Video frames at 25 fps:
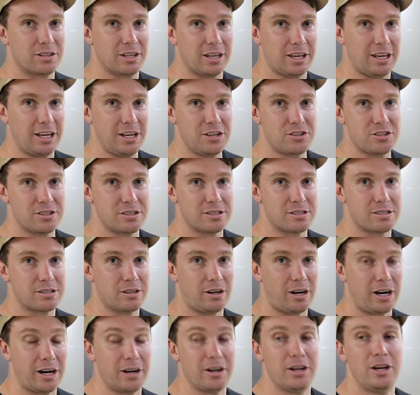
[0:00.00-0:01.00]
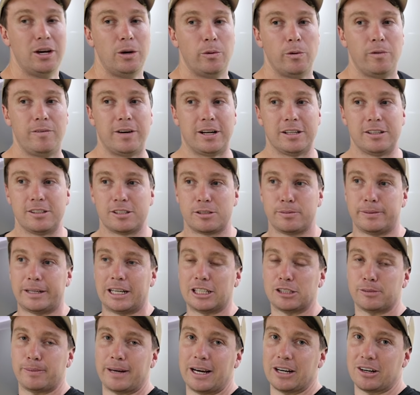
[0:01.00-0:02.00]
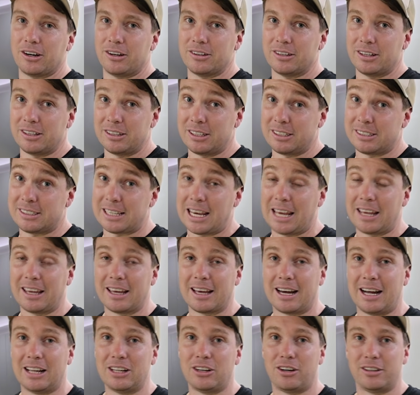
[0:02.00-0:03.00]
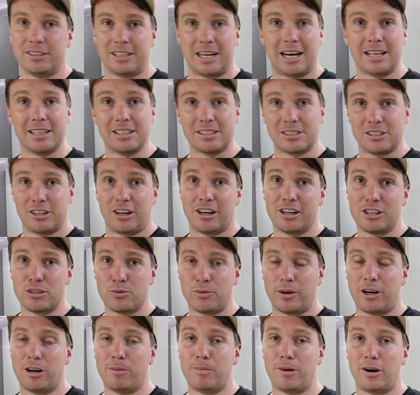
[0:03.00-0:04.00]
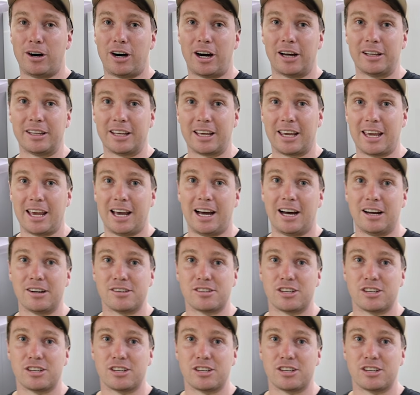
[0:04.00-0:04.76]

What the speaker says: the kitchen side, we've done the splashback on the same color on the other side as well behind the couch.